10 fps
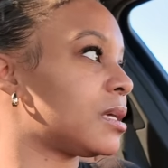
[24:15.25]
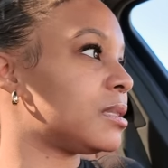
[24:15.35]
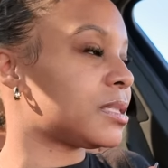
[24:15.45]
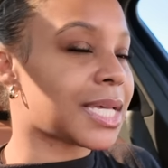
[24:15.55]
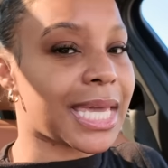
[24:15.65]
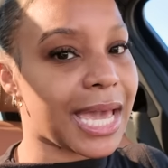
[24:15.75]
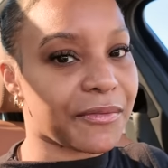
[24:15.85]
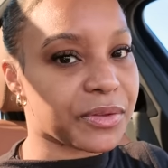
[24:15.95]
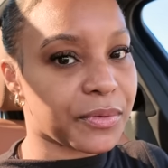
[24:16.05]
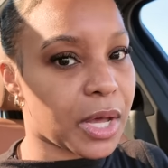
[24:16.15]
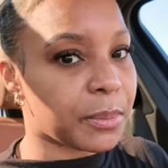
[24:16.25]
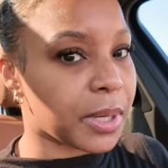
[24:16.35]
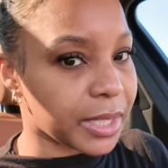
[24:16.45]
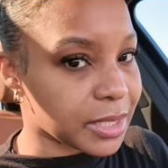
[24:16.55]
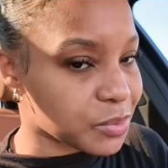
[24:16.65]
the second half of the vlog, but
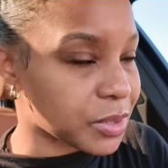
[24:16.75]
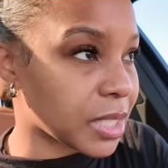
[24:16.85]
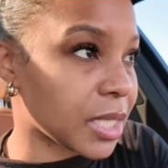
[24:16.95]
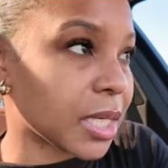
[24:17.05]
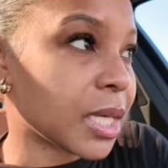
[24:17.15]
I guess we'll see.